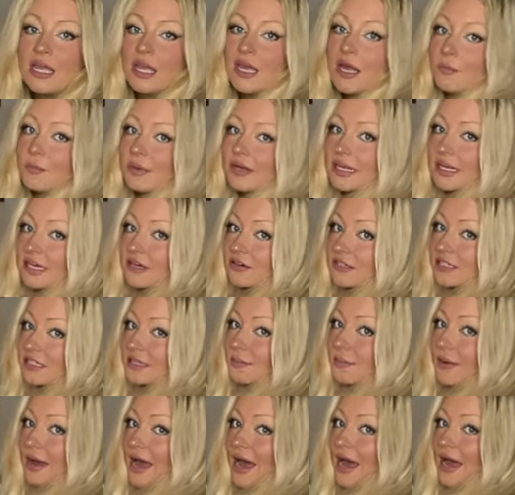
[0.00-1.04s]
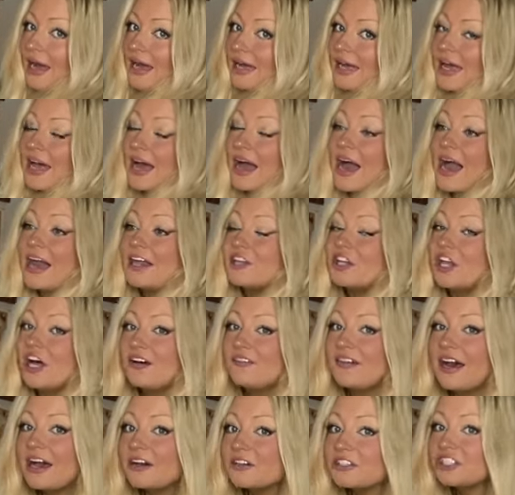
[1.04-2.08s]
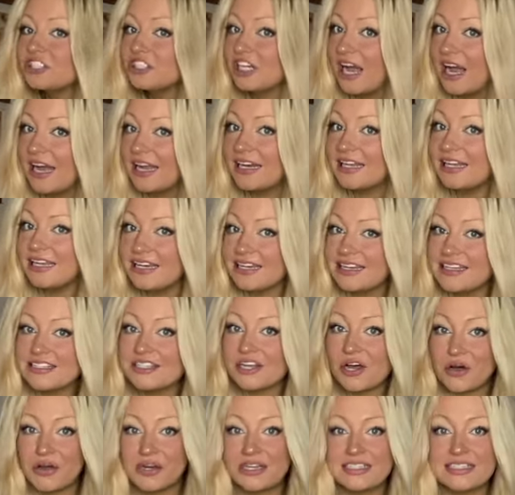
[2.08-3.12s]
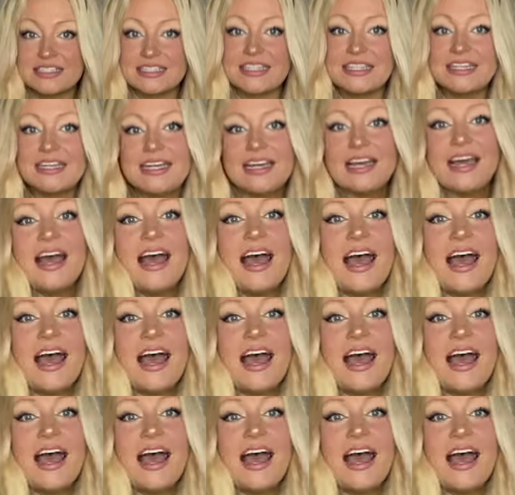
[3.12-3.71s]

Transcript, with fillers: But here's the back. I love how shiny it is, honestly.